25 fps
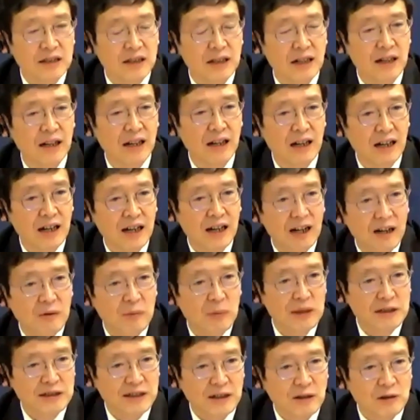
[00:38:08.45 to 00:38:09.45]

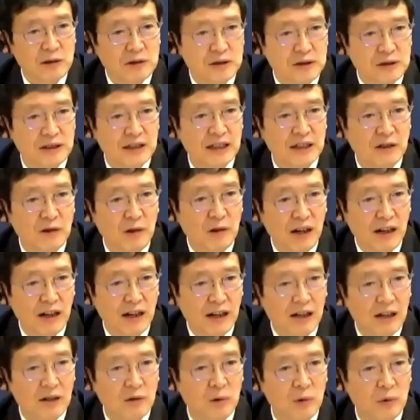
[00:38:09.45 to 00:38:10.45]
Masako
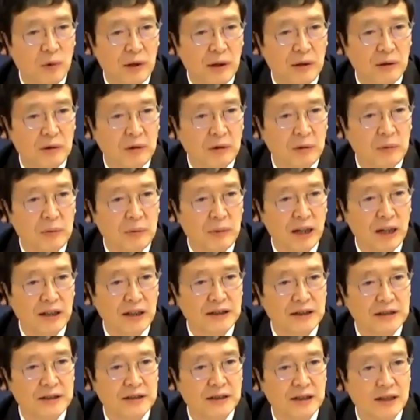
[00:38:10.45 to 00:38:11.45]
Spinohara, will
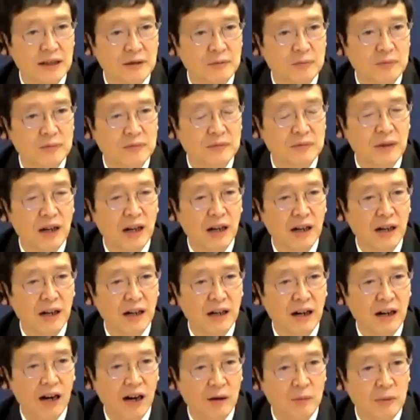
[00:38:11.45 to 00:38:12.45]
make some
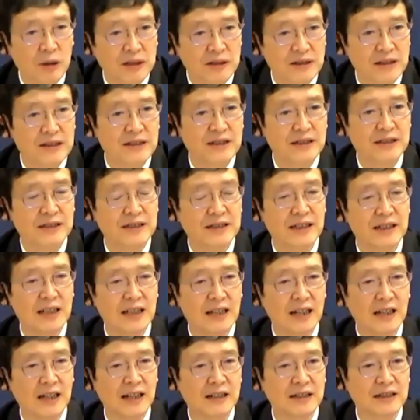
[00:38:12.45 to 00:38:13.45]
comments
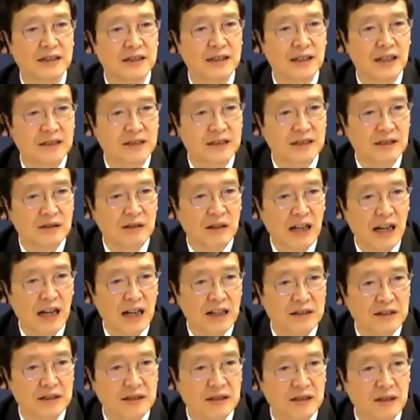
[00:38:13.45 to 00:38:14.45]
and she'll
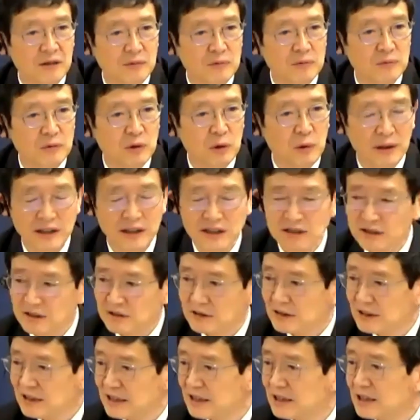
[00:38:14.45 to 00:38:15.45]
ask some
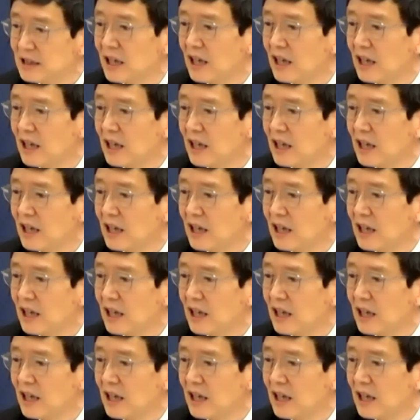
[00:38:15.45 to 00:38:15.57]
questions.